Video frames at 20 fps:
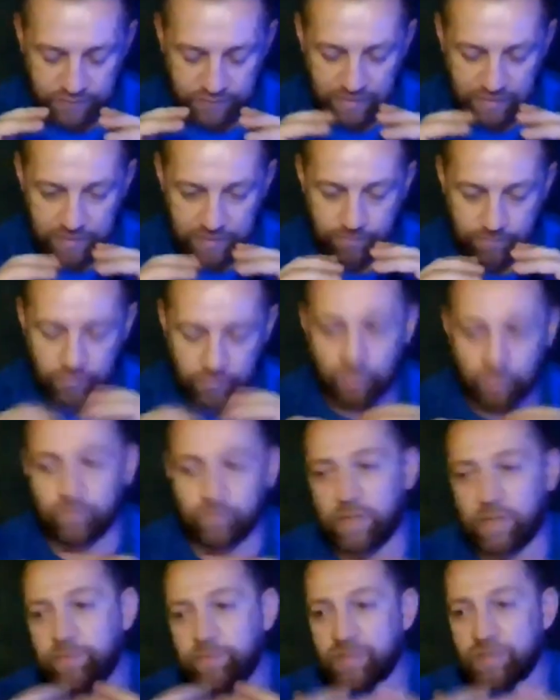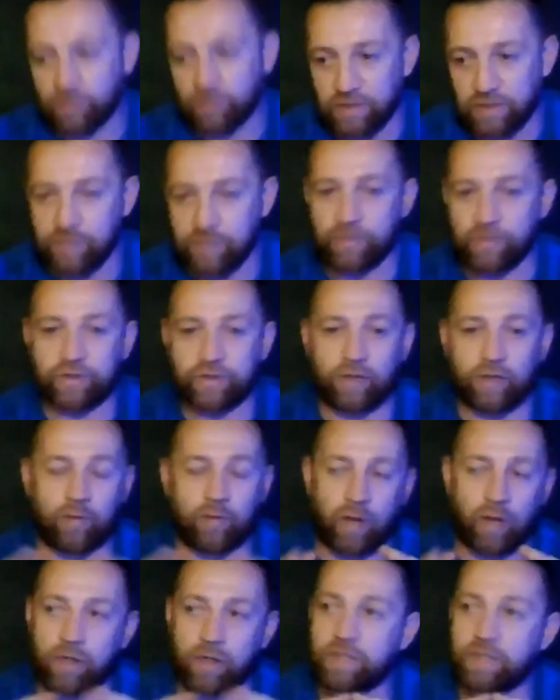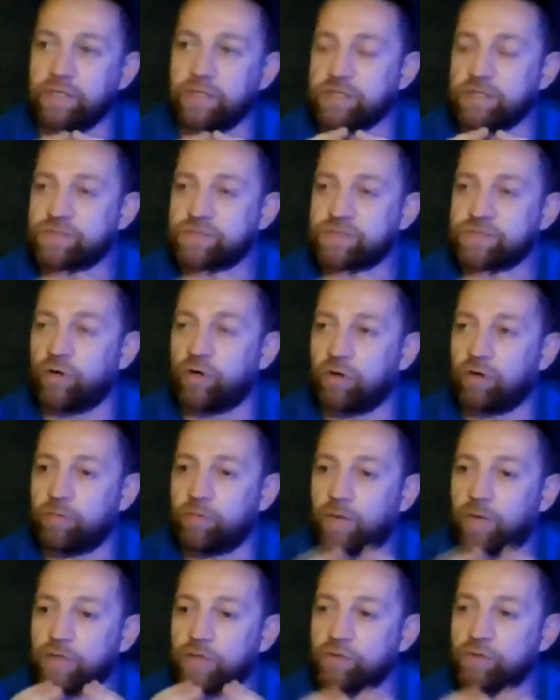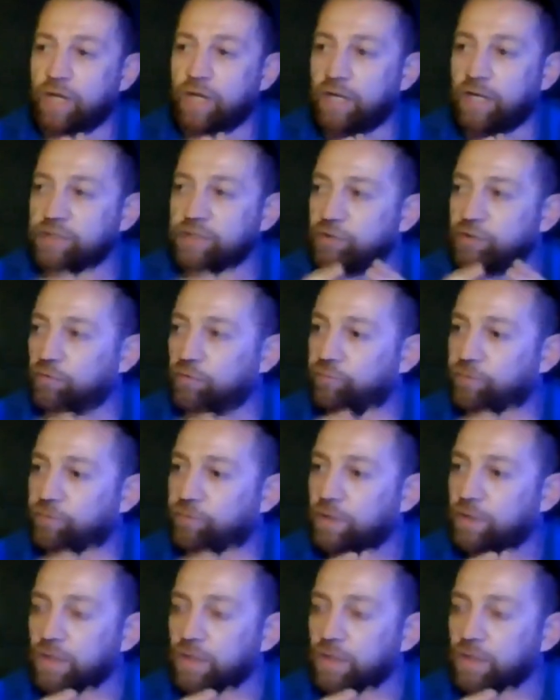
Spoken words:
it's wrong, but you kind of